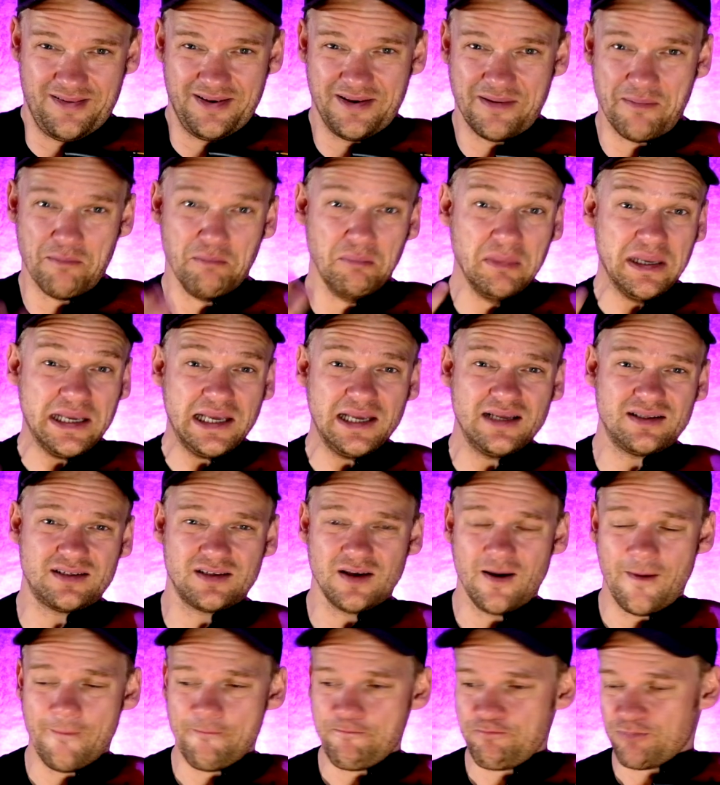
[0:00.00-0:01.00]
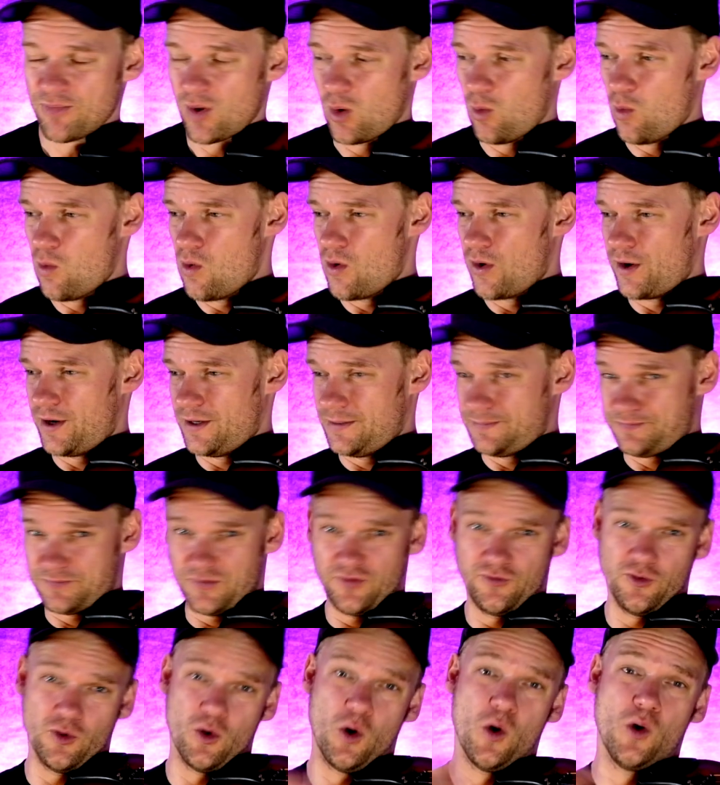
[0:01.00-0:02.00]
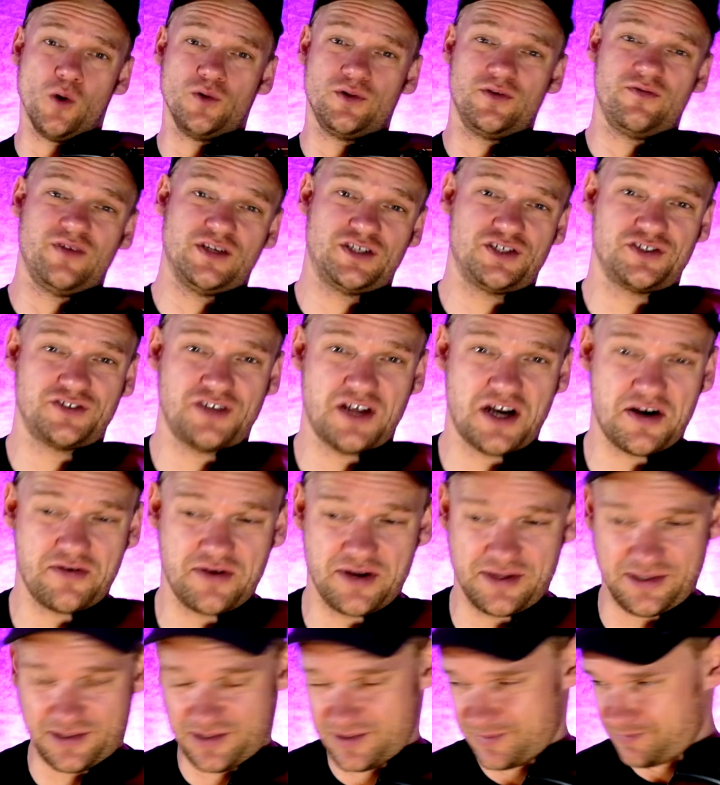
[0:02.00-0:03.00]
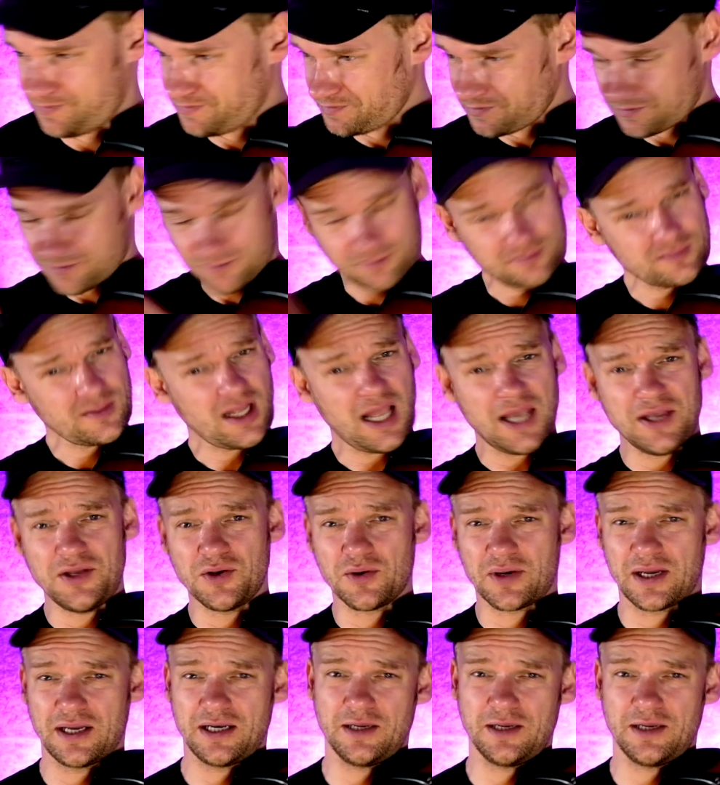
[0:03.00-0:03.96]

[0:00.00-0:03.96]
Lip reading: meat, or for all the vegetarians, you can